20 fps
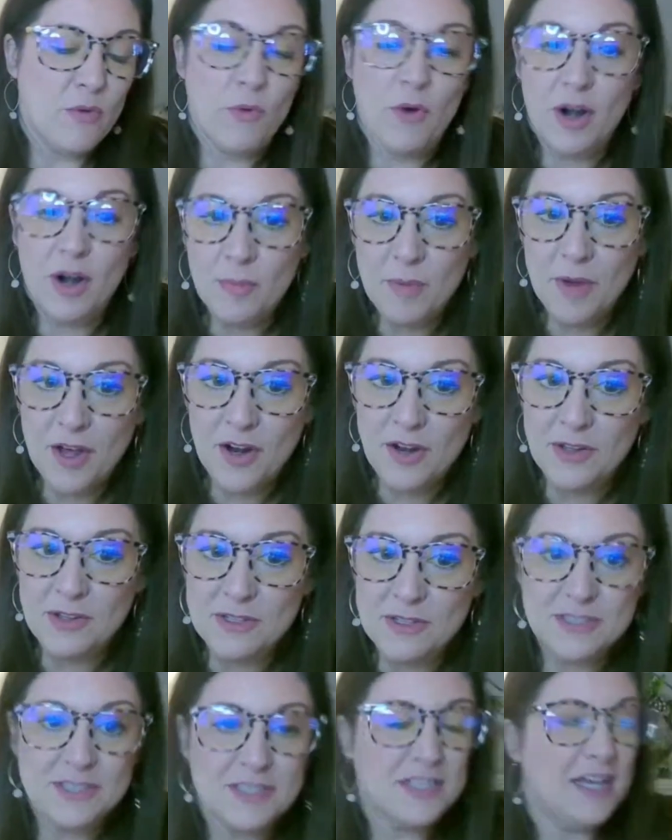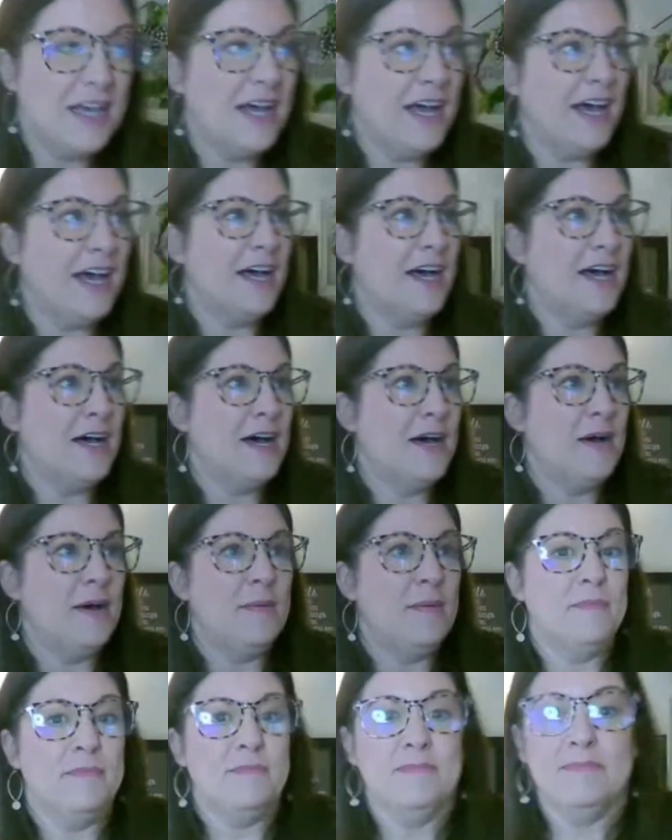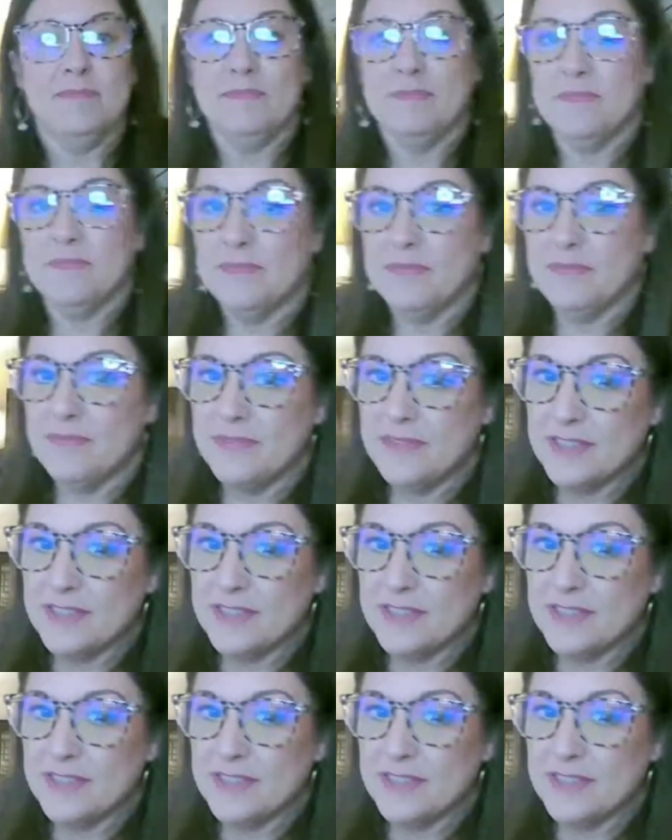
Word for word: water bottles, um,